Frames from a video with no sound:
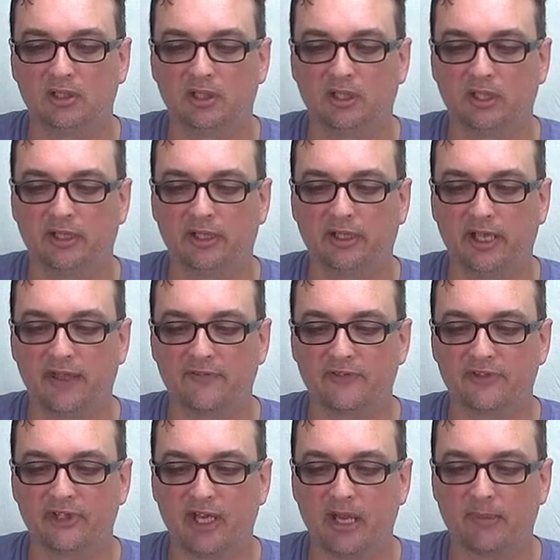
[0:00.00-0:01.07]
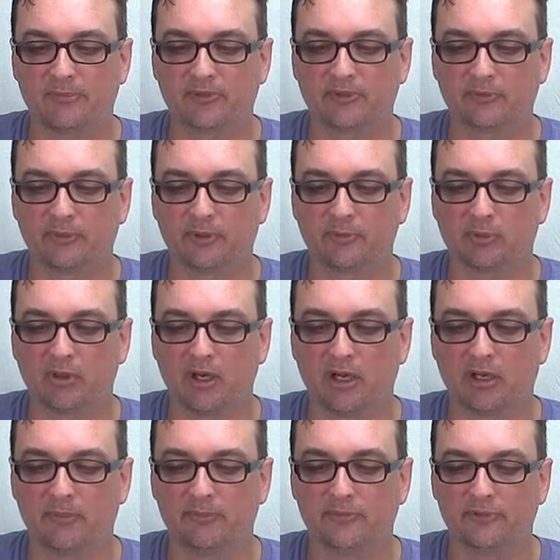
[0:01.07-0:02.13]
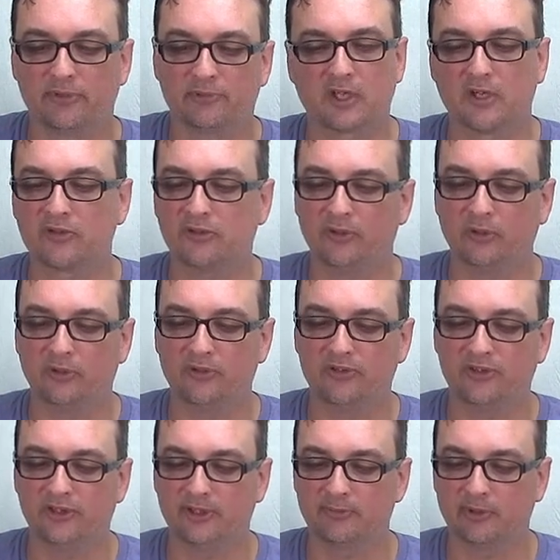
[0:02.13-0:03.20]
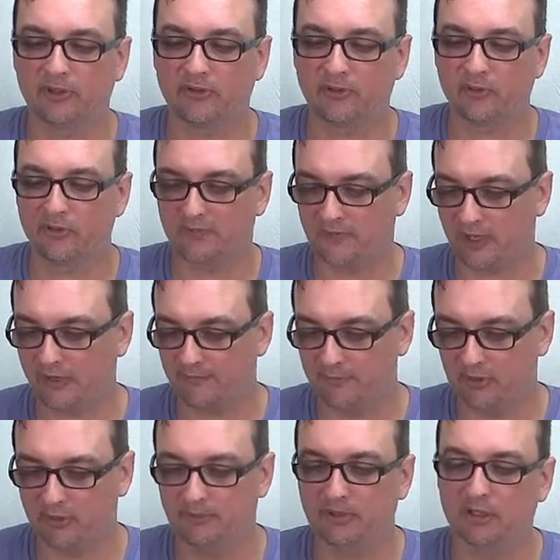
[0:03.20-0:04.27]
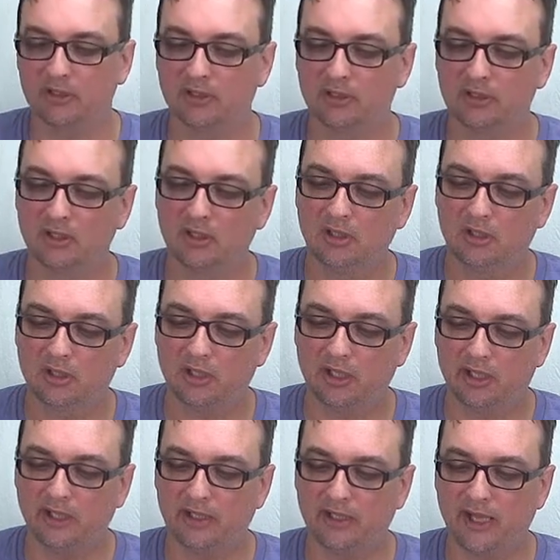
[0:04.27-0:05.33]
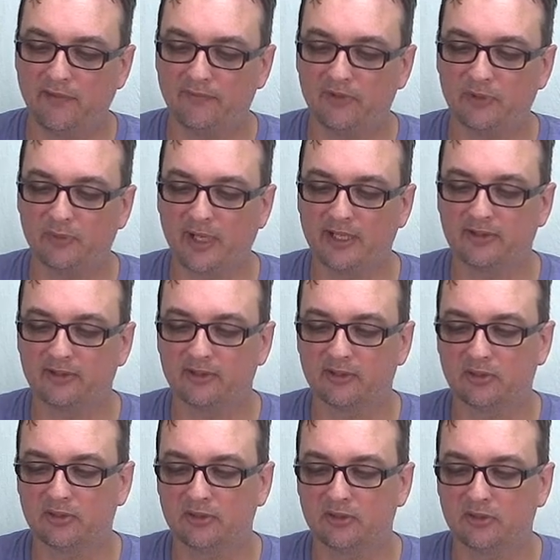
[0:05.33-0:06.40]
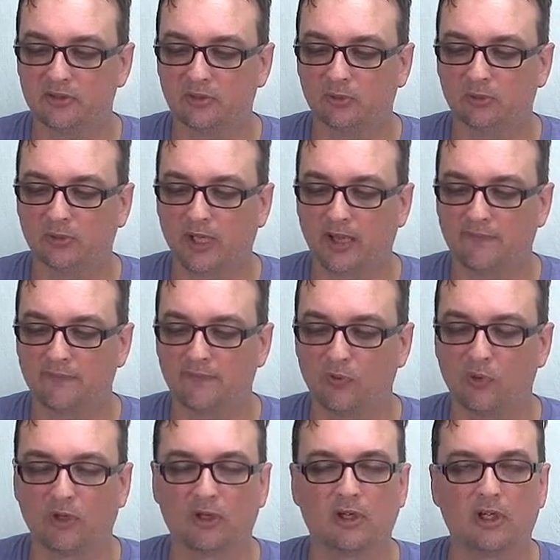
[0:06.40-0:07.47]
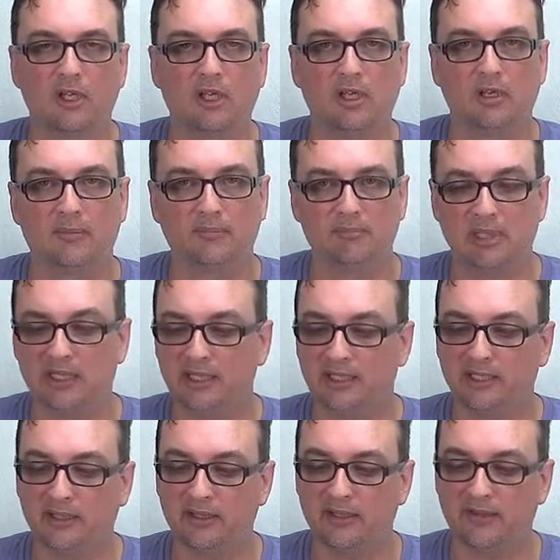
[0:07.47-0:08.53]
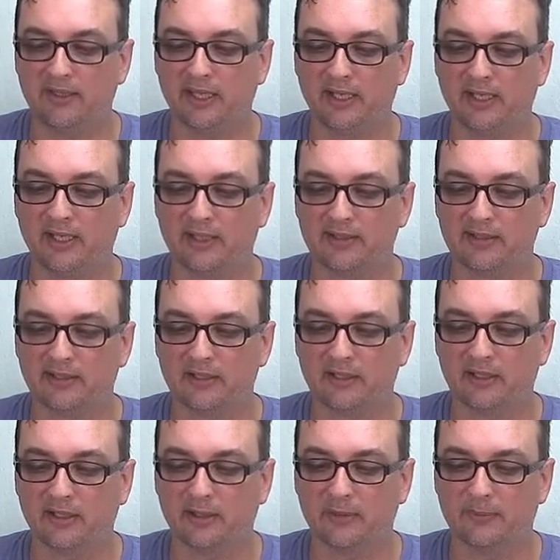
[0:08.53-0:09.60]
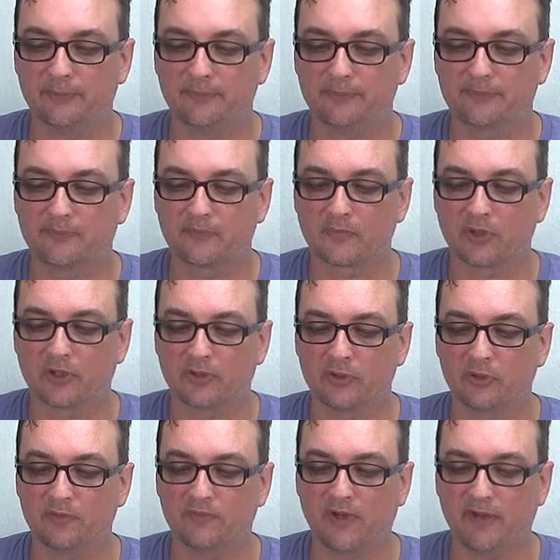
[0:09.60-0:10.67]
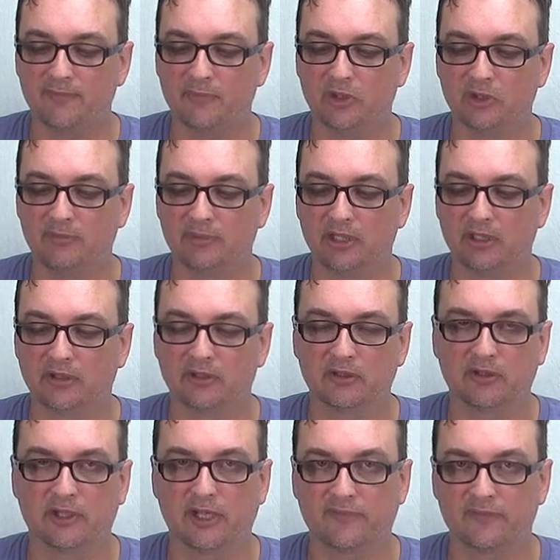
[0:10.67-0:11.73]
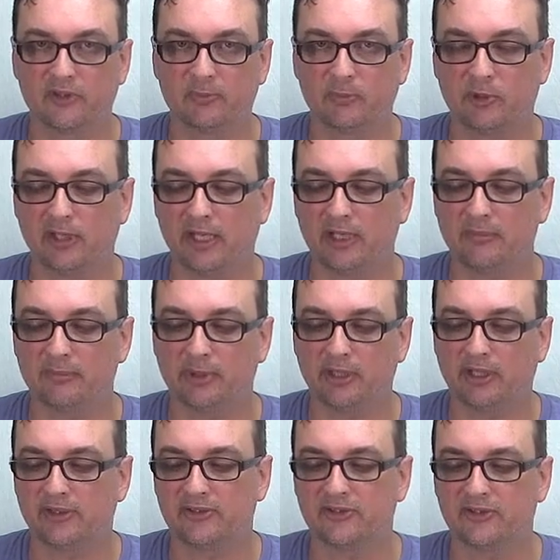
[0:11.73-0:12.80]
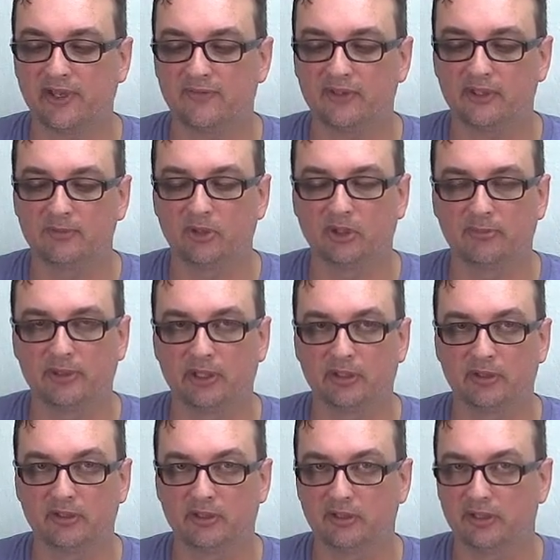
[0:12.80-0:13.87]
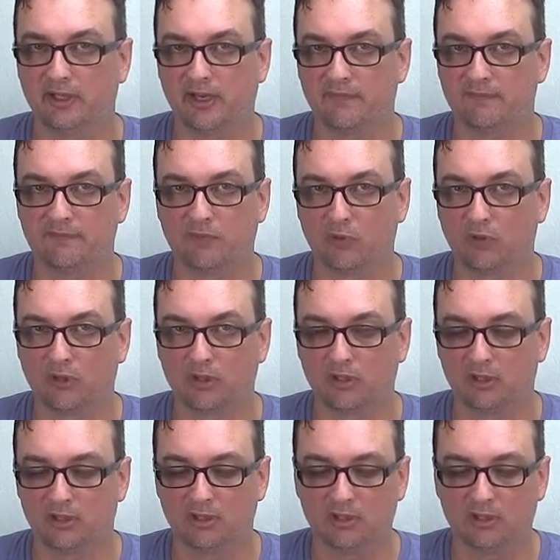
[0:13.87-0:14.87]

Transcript: f-stops with primes. Here's an old Sigma 35mm f2.8 to f4, meaning that at 35mm you're at f2.8, but at 70mm you're at f4.